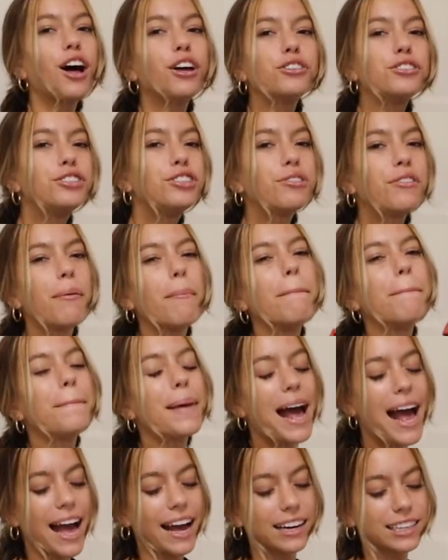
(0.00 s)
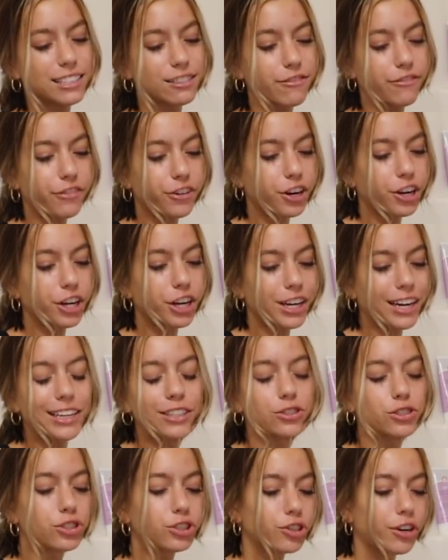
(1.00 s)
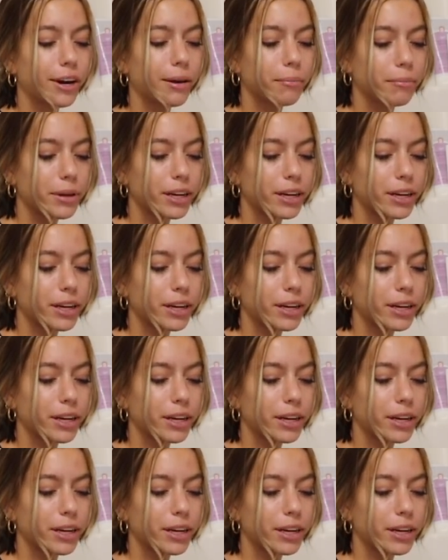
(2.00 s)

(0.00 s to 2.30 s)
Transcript: I'll do the max for a good Instagram